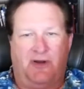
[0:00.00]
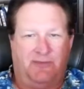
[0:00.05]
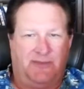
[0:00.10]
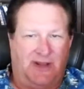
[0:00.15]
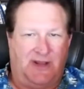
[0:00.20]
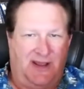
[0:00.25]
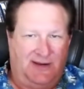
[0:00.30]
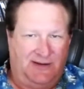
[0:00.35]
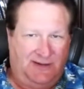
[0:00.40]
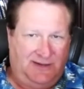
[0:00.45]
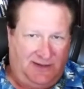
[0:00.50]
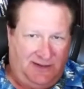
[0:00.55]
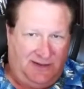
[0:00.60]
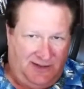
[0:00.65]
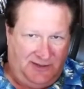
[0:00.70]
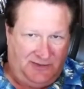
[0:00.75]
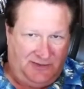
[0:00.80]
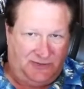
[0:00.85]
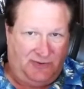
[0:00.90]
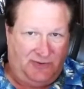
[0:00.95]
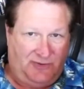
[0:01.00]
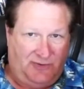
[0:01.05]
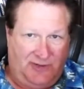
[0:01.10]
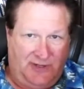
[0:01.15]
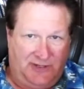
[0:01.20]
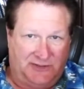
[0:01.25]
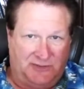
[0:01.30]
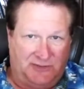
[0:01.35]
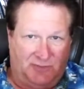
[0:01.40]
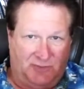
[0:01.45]
dad, and kids, although
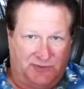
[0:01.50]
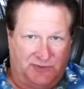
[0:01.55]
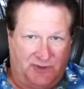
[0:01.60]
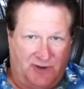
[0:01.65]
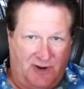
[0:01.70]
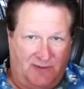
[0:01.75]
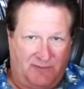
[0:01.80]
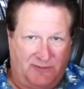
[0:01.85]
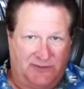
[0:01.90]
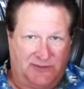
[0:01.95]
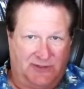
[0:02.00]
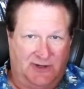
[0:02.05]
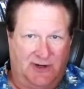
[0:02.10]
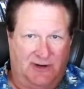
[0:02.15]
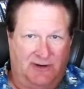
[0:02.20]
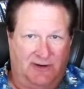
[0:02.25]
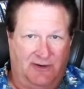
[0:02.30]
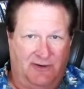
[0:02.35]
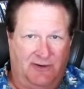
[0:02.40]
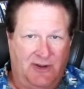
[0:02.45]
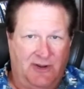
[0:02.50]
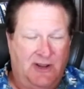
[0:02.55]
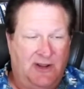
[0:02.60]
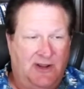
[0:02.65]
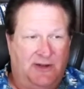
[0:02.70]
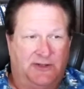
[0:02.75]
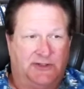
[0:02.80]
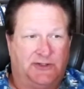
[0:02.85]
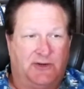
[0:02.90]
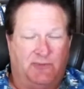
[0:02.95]
that's the most common scenario.
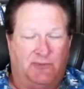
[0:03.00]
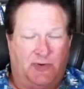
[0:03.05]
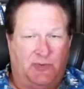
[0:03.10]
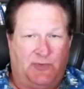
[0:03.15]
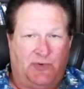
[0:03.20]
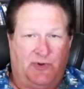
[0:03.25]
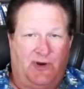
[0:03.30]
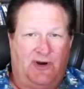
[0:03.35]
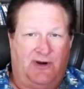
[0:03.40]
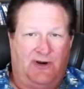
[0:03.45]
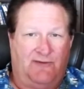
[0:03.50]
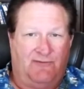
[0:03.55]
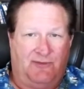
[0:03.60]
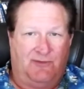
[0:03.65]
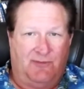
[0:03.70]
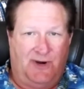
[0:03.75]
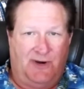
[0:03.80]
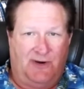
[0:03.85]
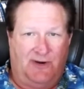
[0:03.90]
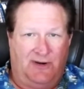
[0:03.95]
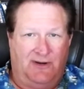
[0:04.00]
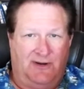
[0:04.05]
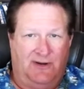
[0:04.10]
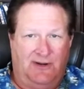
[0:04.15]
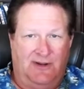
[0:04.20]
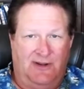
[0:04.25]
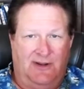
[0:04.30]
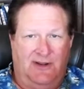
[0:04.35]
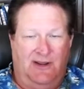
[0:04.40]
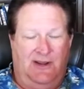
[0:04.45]
Some people aren't even married.
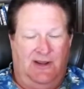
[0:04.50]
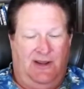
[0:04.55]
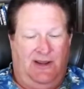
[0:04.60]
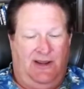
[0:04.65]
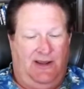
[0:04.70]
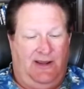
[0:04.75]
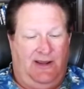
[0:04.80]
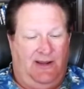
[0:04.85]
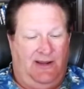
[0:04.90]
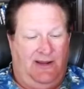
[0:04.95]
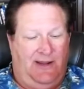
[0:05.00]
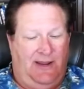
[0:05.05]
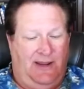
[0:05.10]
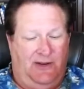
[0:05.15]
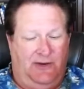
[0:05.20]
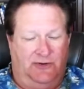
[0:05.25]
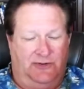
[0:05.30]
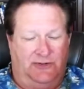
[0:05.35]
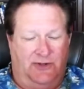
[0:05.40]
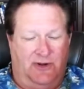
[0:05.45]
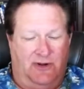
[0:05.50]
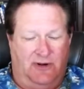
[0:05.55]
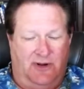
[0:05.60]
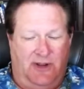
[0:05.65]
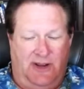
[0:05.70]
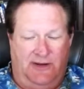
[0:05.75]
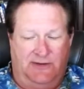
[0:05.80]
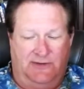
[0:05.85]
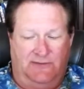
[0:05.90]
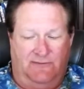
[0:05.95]
And there's all
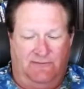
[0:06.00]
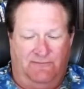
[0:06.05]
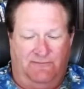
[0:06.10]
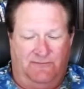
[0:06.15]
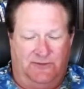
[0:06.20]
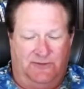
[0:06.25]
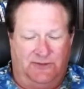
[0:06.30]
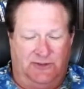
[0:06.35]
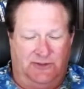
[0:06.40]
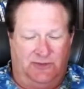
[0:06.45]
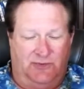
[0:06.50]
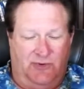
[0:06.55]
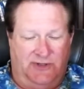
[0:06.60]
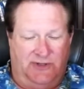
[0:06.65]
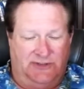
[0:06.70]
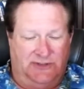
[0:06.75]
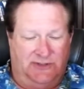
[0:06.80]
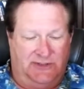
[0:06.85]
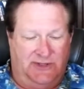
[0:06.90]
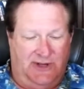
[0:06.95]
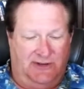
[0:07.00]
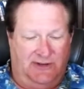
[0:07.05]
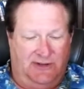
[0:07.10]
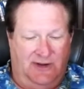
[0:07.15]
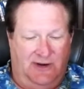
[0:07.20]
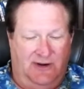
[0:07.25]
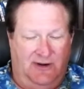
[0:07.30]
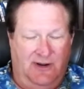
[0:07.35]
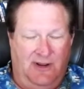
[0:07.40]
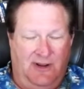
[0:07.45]
kinds of situations out
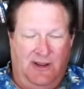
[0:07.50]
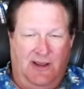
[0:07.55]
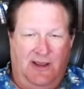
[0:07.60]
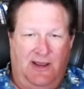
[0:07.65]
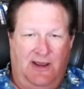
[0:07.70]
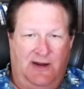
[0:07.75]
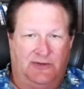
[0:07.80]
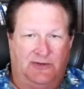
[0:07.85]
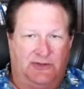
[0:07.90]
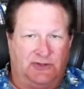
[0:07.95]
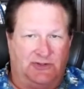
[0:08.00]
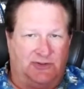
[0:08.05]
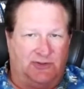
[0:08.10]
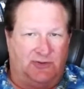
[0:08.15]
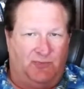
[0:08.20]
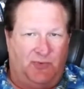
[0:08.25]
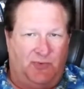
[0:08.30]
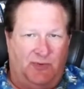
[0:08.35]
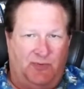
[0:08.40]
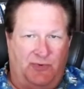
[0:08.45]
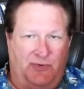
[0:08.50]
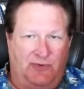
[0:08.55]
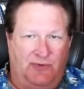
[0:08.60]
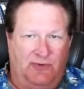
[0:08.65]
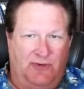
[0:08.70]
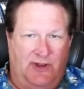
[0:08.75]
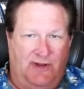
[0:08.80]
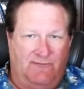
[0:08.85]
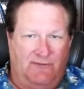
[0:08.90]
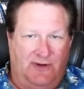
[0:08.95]
there. And it's just the people you
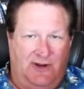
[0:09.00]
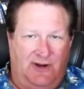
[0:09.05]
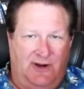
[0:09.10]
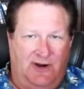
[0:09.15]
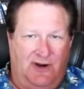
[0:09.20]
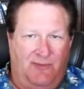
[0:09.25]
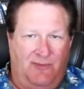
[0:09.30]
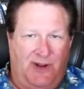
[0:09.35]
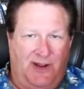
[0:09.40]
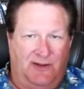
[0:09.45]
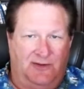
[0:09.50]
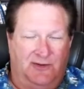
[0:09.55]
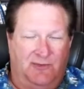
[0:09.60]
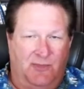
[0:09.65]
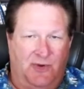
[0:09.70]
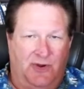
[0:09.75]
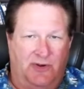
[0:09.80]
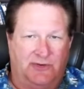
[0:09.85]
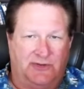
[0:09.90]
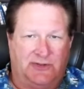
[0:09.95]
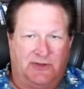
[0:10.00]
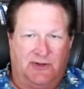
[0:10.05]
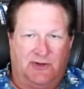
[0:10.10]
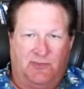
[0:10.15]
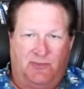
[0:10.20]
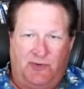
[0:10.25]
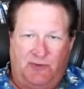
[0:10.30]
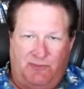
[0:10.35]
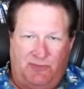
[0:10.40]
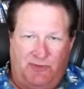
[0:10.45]
love and care about the most and the
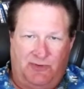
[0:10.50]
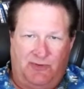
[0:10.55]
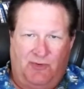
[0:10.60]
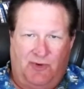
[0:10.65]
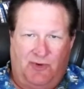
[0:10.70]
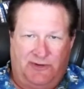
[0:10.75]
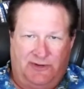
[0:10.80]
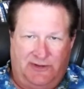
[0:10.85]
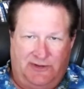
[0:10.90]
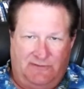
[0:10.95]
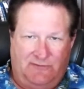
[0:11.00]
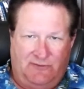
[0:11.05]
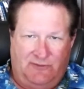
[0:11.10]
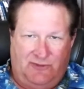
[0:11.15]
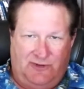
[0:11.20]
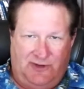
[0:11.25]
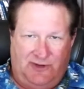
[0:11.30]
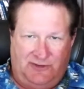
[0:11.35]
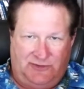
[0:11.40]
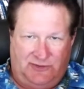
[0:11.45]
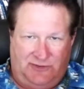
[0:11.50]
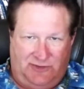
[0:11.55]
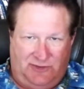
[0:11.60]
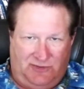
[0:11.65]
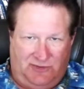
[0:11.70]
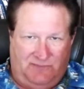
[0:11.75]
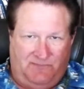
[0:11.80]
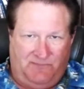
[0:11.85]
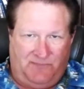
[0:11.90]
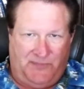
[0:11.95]
people you want to leave your things to.
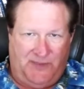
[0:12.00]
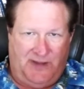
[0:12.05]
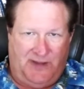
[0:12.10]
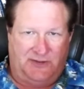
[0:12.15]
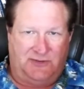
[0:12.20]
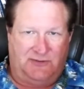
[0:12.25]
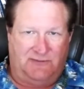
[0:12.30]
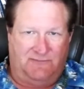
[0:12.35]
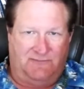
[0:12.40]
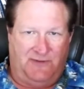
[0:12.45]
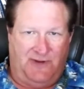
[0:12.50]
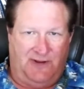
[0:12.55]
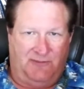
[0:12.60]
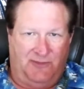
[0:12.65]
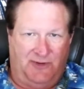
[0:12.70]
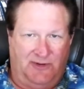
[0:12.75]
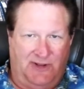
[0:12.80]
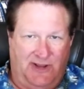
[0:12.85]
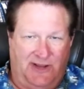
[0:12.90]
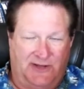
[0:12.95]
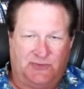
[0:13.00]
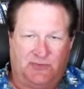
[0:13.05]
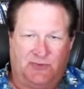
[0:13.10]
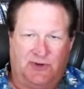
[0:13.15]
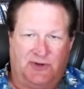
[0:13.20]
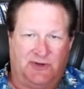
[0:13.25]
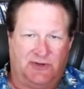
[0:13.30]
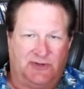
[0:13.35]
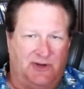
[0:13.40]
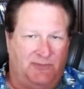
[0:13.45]
That's your family. That's what
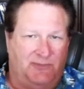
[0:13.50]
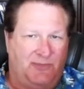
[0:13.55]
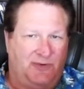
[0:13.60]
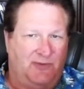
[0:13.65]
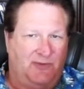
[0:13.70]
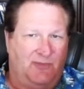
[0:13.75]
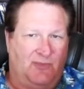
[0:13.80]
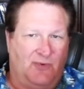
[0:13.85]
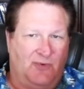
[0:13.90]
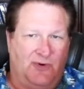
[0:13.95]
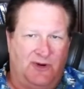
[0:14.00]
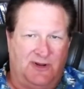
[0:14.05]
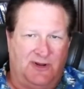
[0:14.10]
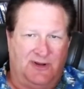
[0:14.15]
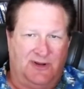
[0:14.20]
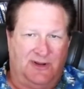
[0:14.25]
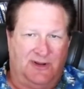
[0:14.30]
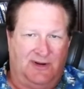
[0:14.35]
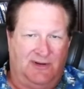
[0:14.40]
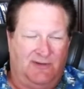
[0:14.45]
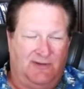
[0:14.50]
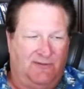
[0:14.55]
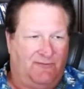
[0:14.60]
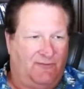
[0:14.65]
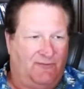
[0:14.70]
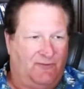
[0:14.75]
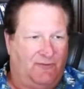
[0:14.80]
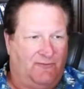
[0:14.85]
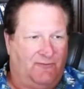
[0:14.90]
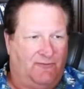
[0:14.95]
gets you up in the morning. And
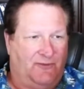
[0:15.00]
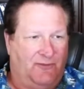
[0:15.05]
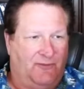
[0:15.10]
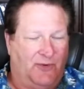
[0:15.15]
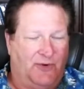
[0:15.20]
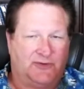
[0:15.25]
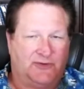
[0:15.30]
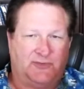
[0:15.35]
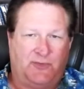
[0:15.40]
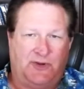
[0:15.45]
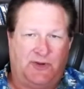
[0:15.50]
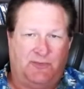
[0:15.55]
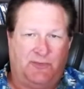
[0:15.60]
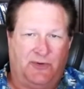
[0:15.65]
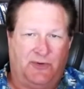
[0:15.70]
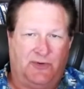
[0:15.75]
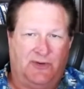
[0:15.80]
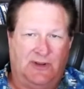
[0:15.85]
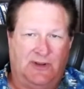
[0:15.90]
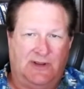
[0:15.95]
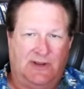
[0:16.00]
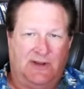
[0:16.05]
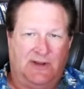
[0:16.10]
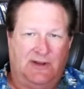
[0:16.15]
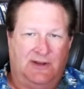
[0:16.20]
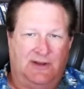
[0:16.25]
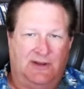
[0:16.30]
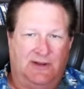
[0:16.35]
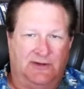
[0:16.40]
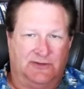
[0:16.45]
for most people
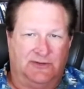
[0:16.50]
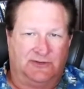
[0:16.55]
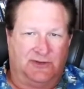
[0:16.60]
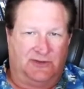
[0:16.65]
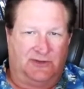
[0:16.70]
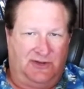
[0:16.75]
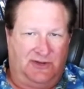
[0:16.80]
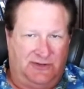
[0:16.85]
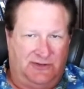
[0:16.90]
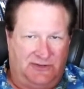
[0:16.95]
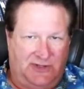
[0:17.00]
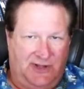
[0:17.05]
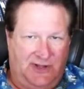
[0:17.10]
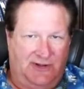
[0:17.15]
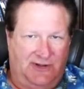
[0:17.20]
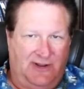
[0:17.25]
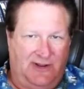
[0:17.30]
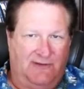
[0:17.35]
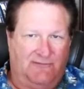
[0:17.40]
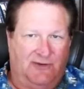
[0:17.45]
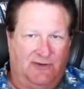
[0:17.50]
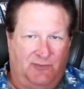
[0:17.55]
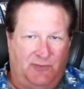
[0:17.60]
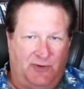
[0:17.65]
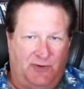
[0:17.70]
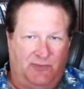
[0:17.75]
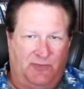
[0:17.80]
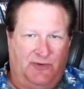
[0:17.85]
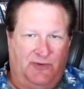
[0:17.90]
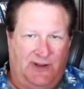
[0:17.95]
is the things they love and the
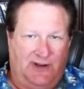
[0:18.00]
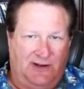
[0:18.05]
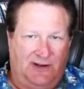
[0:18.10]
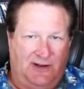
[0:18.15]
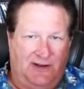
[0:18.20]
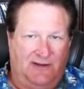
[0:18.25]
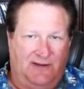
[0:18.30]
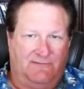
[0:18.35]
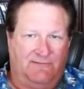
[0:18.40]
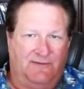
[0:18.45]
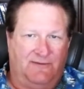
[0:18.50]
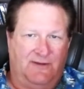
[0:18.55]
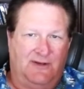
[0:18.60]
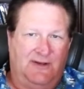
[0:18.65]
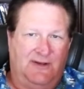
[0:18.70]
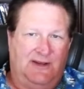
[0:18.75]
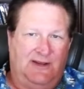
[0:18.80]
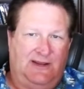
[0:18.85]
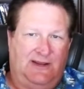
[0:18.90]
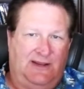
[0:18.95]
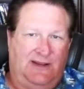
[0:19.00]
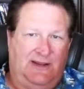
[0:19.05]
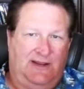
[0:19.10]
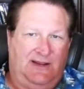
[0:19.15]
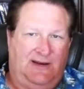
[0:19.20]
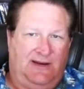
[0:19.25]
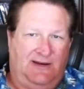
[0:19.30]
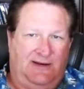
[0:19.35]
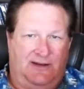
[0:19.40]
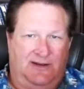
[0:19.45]
people they love.
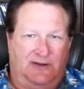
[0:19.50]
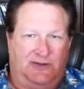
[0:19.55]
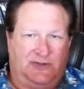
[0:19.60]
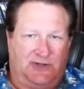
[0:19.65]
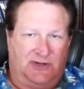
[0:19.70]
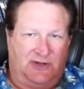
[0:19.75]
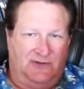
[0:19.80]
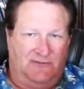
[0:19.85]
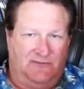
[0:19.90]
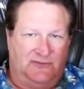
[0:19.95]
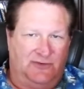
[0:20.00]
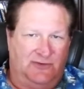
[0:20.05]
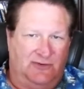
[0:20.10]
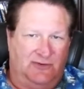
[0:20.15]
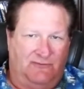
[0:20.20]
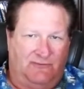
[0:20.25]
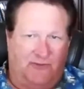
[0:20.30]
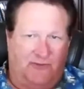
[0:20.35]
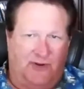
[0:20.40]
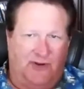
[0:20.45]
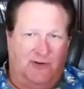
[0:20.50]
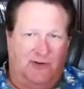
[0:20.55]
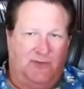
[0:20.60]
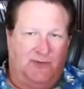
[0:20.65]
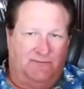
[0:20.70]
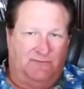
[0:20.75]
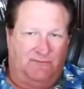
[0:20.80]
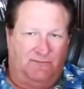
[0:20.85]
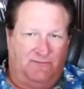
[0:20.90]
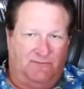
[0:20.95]
And this gives you the freedom of
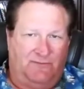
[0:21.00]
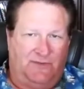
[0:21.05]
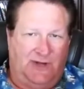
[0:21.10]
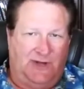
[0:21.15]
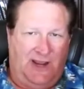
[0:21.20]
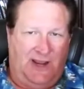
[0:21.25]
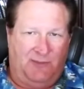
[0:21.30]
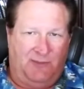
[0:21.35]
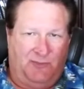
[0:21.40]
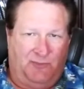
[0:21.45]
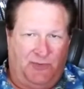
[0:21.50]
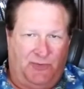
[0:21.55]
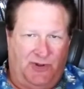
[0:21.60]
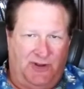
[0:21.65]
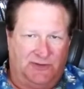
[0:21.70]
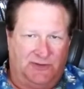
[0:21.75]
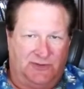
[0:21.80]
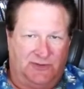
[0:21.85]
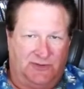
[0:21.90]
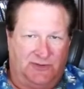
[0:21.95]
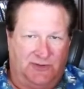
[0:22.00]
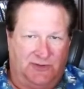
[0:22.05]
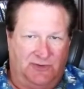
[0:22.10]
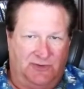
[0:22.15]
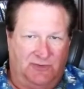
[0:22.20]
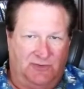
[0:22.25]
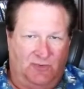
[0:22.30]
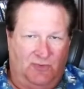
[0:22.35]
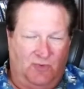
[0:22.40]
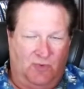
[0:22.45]
time and place
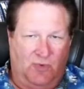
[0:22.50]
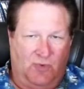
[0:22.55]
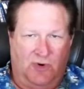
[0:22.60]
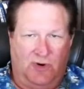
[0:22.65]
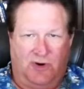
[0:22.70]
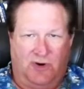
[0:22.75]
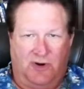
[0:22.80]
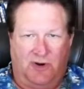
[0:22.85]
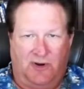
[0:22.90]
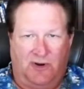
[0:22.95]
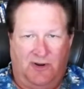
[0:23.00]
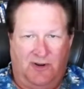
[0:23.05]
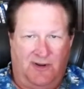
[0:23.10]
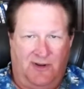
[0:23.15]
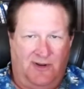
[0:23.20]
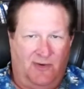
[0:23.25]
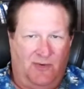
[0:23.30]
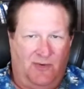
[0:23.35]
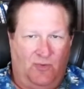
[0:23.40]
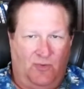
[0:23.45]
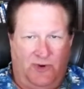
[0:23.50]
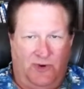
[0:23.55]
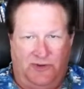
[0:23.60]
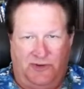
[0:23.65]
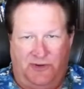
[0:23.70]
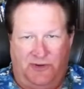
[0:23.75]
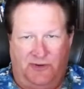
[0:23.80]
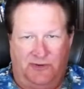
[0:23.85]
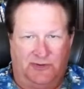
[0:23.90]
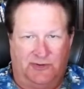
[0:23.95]
to work with
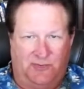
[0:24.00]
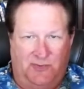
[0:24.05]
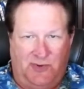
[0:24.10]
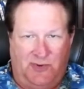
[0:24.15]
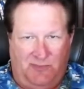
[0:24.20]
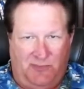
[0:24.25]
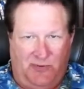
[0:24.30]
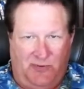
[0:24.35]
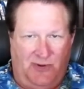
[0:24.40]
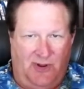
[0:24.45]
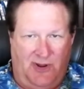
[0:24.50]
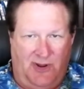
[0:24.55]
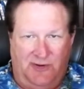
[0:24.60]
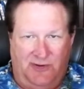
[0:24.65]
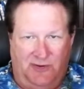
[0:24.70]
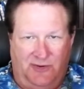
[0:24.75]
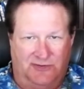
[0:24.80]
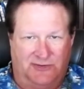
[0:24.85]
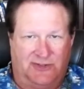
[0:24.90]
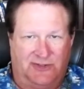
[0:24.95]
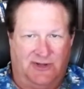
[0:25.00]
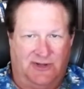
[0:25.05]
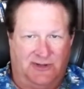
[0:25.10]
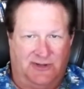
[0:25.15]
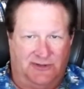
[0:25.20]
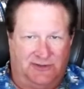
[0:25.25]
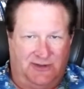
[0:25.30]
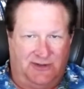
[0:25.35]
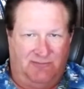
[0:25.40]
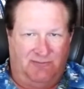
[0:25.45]
those people on those
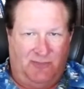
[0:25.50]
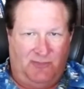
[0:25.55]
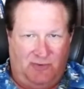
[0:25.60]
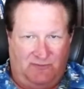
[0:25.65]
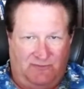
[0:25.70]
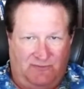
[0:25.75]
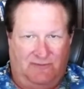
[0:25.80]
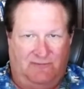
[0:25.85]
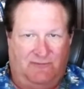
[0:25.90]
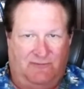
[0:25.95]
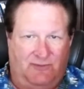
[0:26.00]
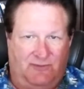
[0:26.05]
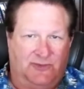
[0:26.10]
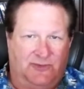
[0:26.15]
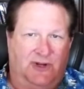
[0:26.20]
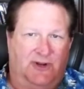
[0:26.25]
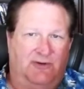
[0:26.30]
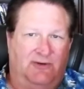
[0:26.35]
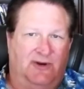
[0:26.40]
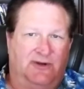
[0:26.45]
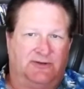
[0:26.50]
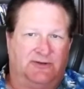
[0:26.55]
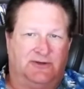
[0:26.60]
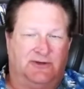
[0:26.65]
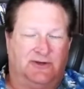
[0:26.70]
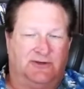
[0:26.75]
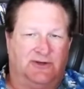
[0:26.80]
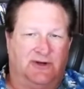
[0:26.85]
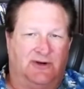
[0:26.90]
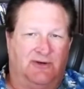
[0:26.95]
things and move it from generation to
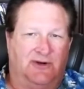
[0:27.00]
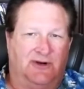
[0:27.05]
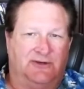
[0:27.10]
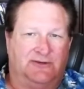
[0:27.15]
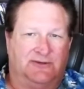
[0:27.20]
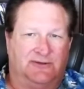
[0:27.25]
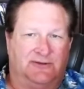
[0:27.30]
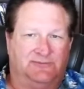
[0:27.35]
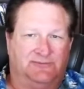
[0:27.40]
generation.